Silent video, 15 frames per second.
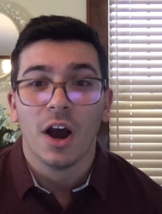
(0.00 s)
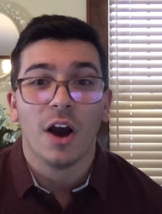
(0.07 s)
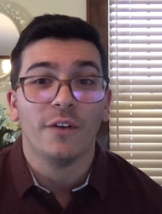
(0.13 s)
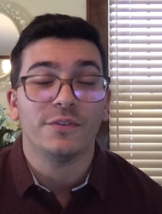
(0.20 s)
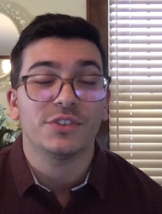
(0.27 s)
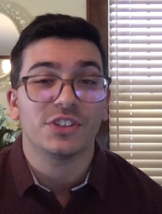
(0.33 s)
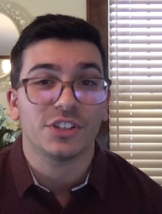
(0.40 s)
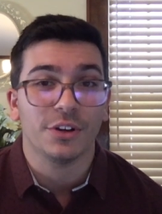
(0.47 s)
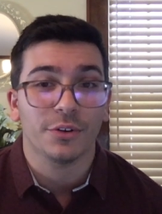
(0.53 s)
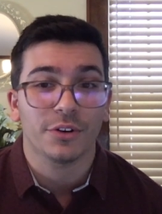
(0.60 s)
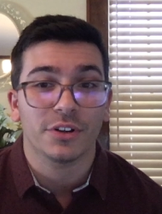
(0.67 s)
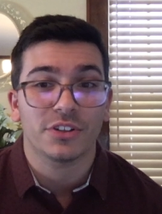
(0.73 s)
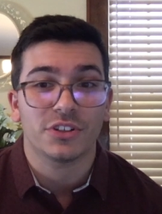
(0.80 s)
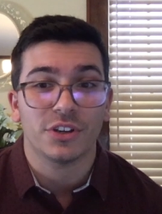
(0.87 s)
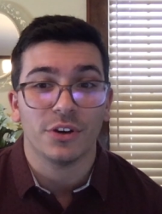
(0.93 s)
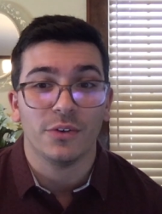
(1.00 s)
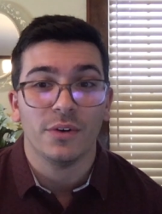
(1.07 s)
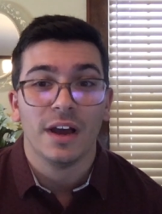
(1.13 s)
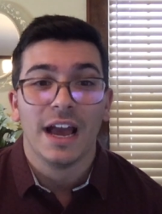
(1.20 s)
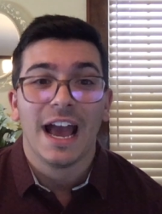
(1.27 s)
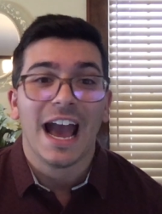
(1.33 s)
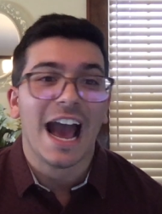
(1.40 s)
of 0 to 2,
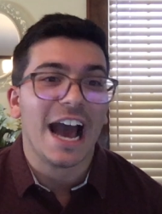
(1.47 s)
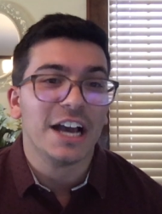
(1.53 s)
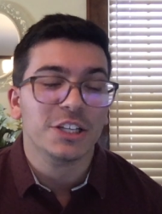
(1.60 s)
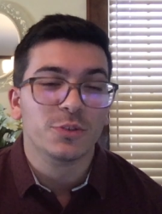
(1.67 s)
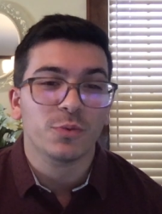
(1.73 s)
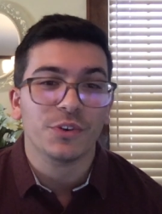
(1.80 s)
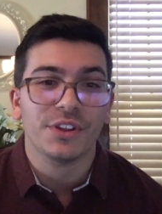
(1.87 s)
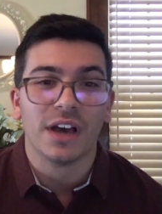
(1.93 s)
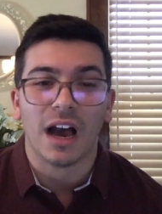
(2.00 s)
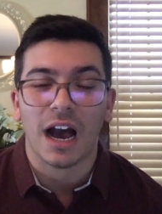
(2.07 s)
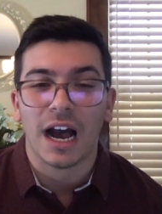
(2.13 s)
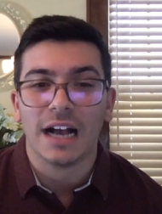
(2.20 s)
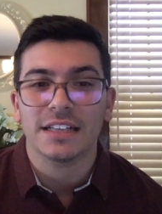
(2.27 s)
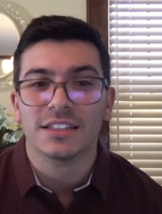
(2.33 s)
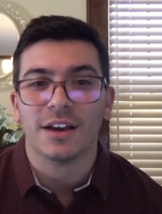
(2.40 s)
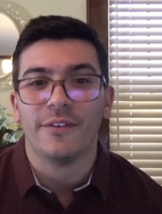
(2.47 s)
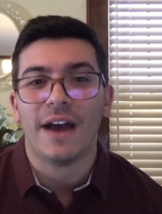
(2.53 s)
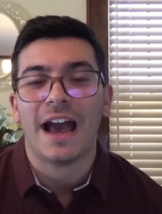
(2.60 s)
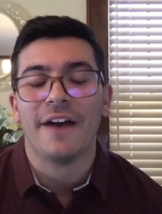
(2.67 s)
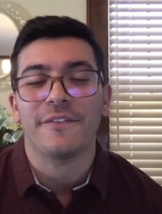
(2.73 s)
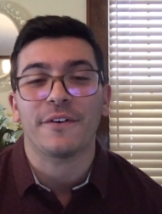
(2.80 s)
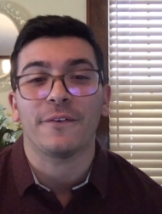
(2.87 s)
as were the odds of
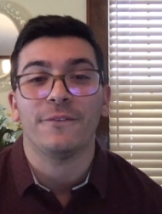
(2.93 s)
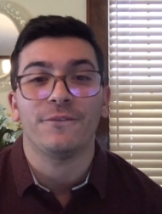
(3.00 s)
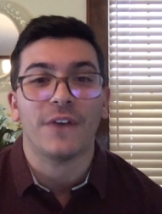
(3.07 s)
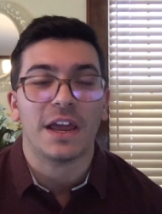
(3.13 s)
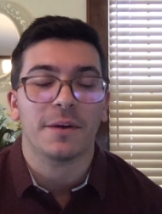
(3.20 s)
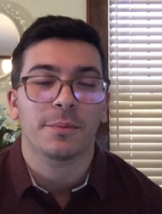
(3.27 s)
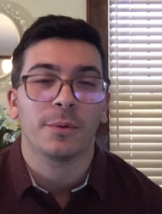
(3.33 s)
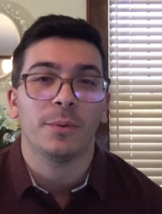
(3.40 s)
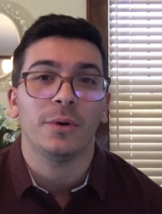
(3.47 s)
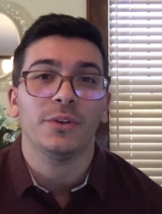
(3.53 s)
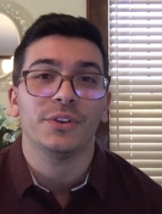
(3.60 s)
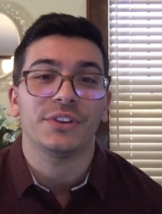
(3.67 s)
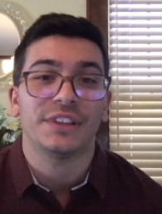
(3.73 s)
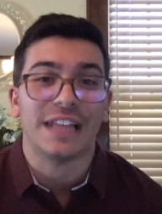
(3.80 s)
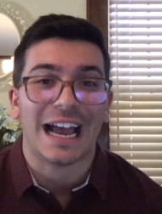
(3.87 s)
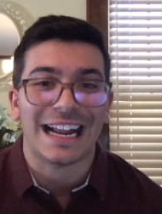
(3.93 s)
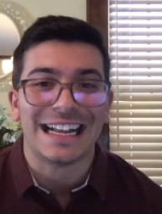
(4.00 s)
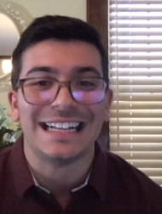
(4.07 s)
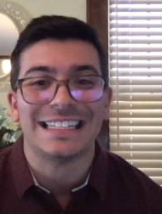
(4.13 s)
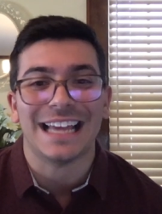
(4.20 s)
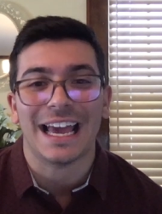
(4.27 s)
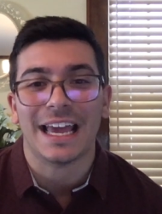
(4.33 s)
having favorable
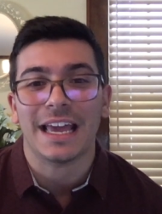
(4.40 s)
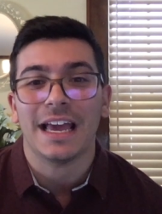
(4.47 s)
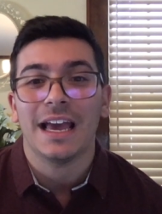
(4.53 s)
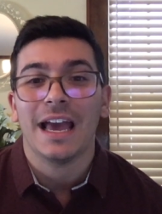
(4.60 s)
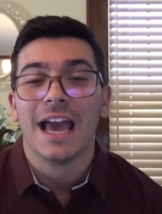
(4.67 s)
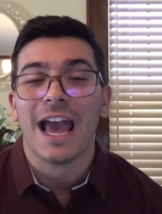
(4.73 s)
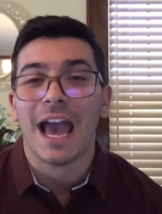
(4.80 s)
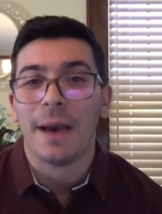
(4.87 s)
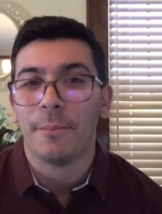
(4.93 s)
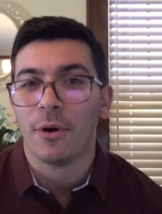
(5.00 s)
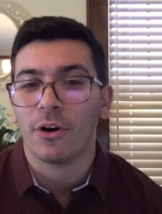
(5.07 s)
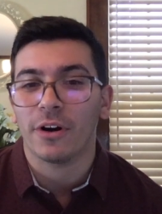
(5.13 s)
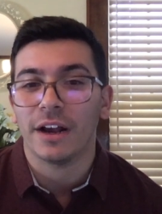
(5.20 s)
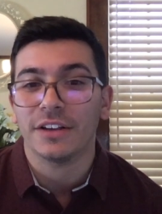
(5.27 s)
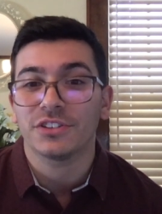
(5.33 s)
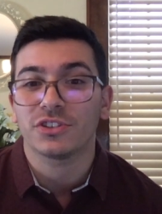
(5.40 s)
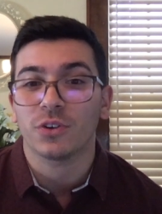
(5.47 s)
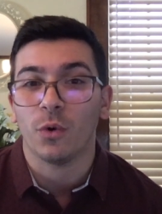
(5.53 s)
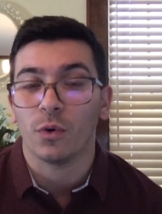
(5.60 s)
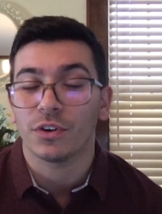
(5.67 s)
90-day MRS score